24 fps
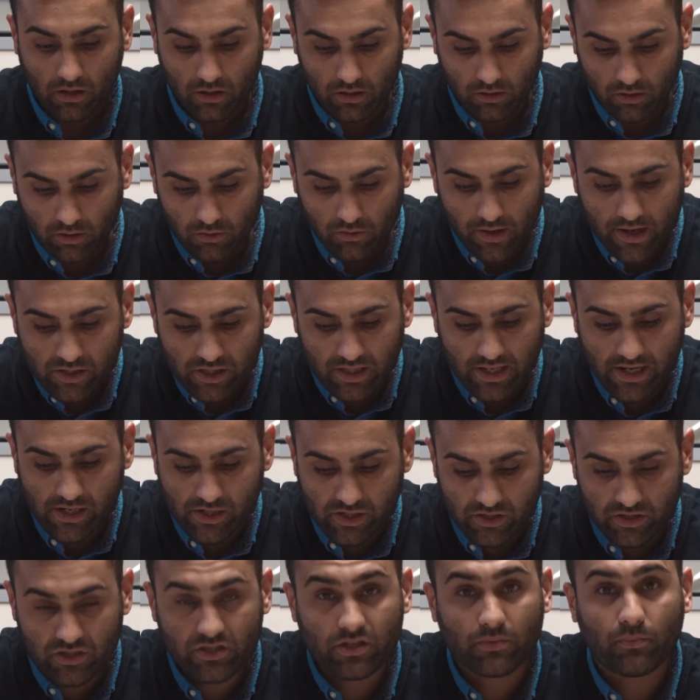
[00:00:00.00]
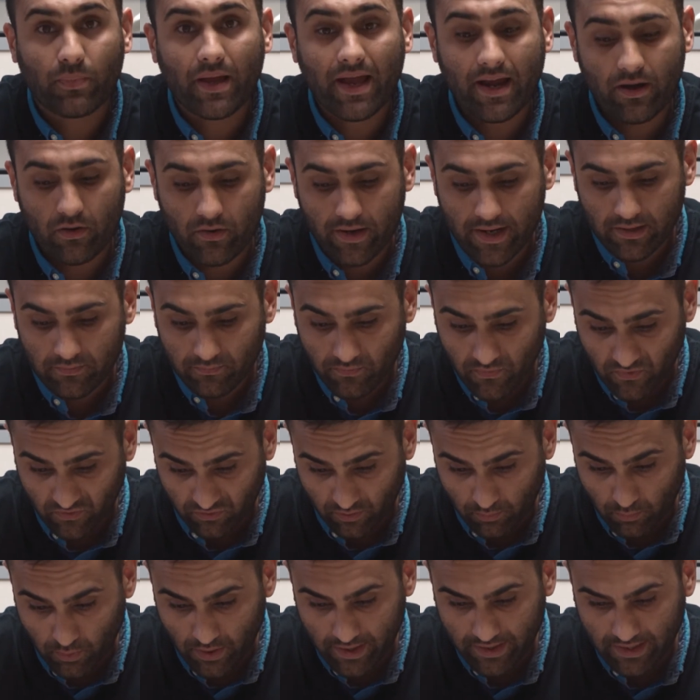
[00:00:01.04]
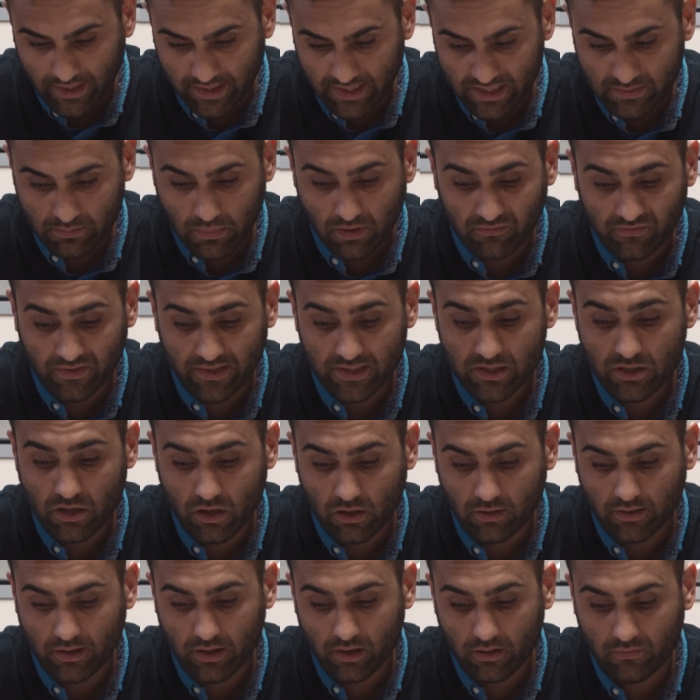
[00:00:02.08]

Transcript: Congratulations to Perry for breaking his monthly target